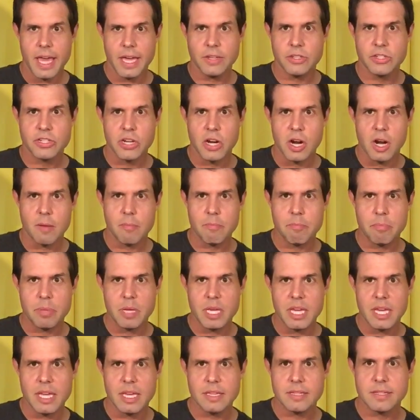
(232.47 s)
sharp,
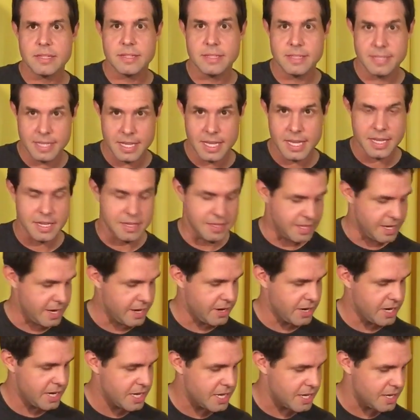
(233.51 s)
B, C,
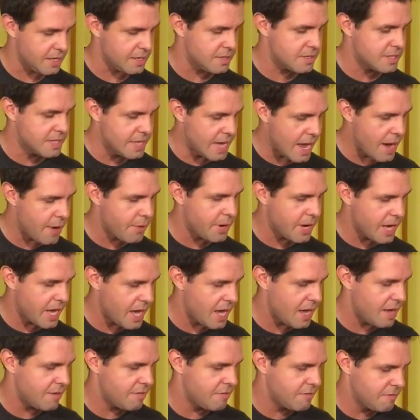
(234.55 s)
there it is. Now we
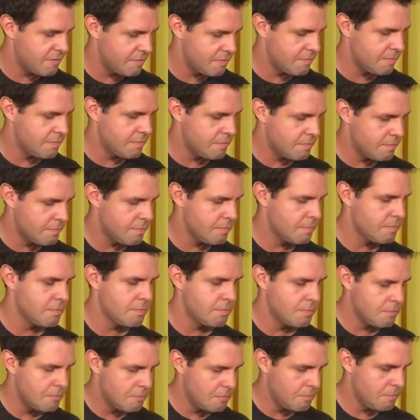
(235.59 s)
have...
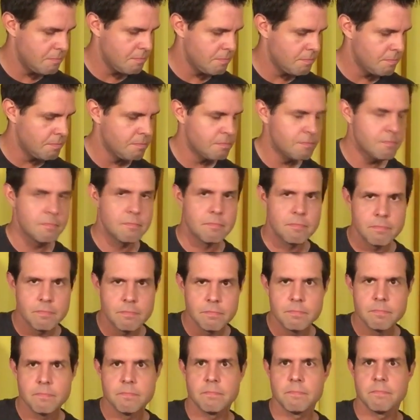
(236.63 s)

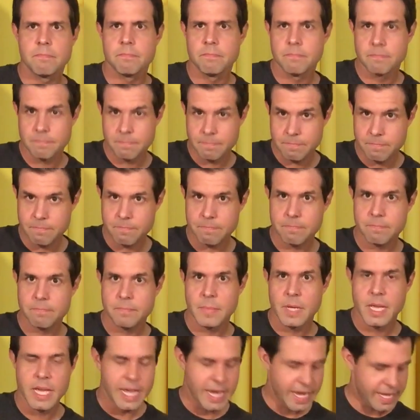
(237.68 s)

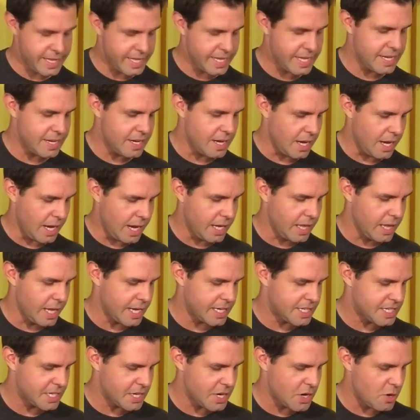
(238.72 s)
And then I like
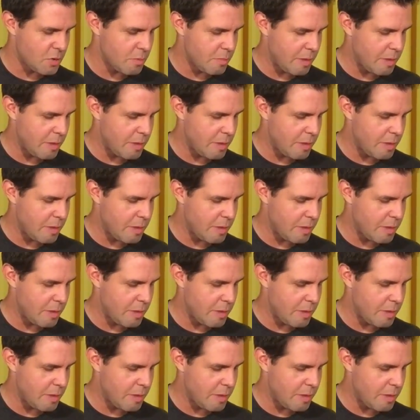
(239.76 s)
to go